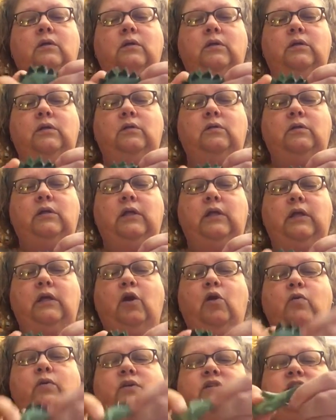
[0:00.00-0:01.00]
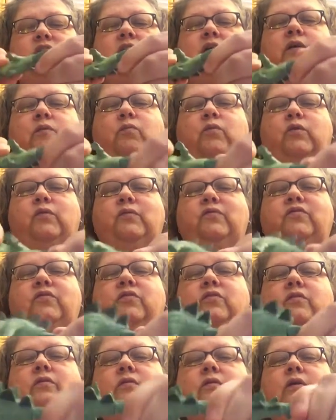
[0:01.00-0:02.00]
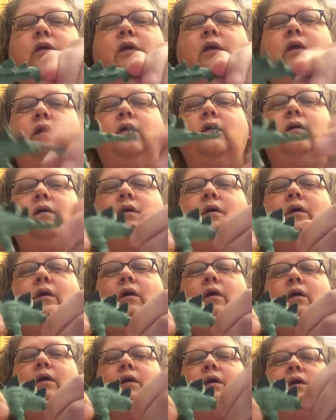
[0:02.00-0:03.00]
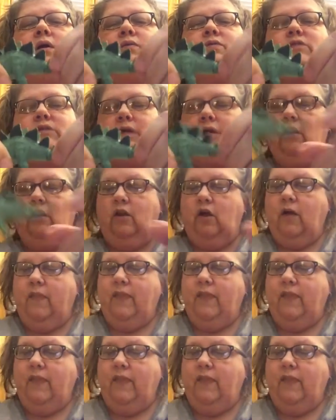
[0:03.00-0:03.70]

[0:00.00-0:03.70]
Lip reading: I don't think it, oh, his tail moves. Yeah, we'll see how long